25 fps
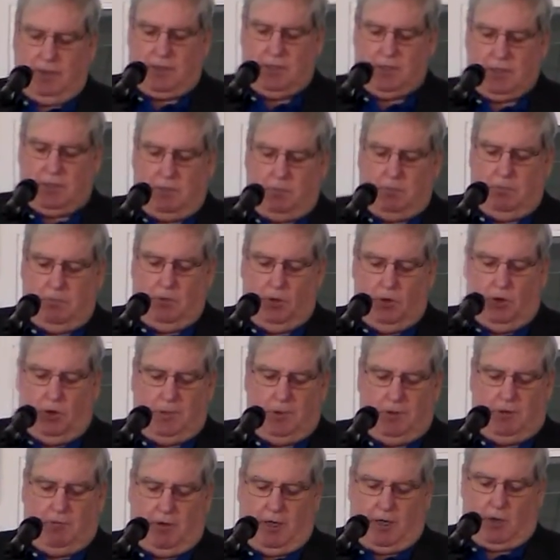like some
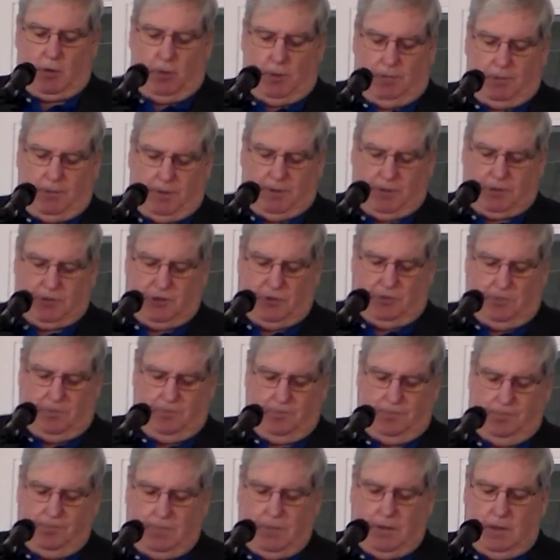Norman Rockwell
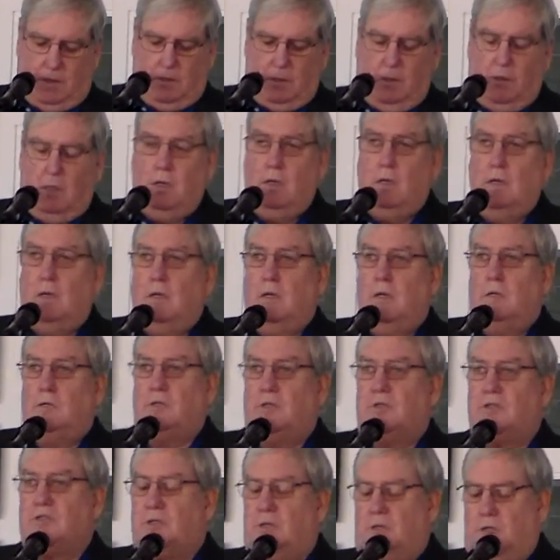picture.
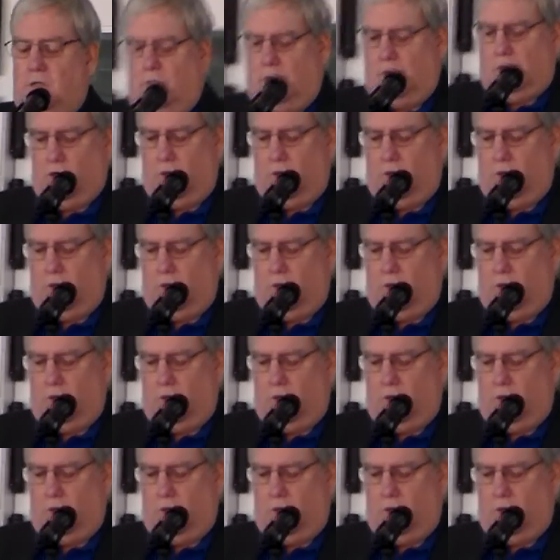Just so you